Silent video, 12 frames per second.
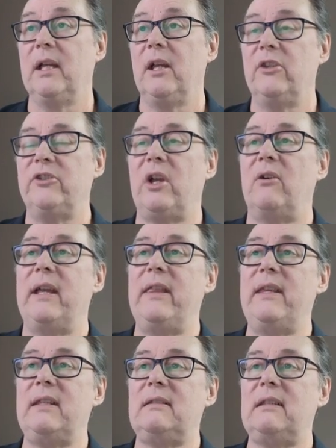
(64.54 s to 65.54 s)
So in
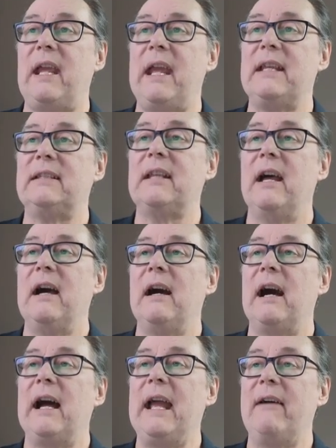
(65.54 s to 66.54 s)
this case,
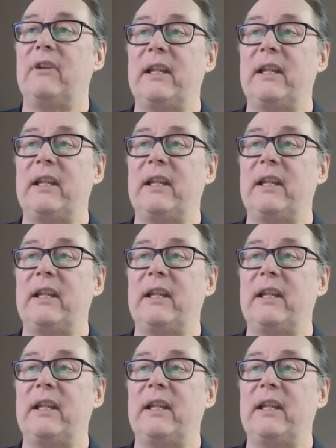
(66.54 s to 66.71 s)
I have a